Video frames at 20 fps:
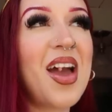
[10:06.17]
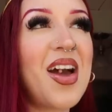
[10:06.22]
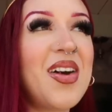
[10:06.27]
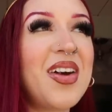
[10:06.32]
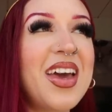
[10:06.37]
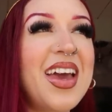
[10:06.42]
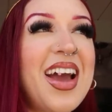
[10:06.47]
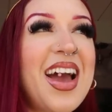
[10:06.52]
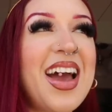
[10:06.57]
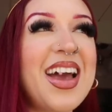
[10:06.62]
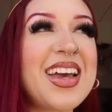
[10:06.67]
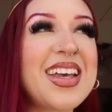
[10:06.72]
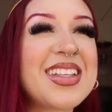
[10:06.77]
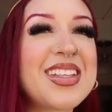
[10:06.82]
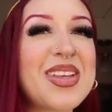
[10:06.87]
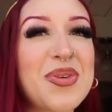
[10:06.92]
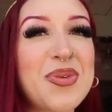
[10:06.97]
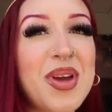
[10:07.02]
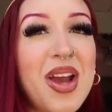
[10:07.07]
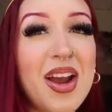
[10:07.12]
Okay
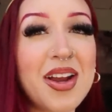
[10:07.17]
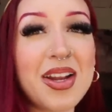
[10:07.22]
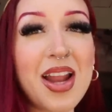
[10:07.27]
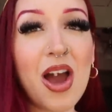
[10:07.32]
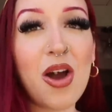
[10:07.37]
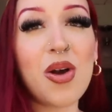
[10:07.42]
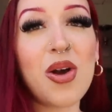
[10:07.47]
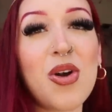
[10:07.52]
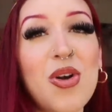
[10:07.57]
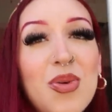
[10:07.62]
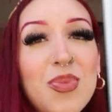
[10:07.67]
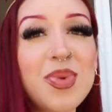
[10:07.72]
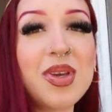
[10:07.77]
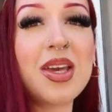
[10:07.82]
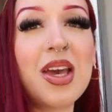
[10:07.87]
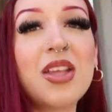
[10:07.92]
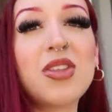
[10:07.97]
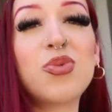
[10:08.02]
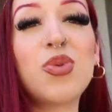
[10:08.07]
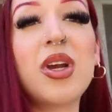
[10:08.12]
guys, we are now home
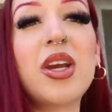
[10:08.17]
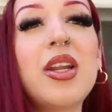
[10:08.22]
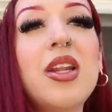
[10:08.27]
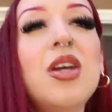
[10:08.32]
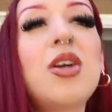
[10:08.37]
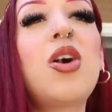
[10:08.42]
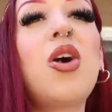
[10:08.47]
because we're gonna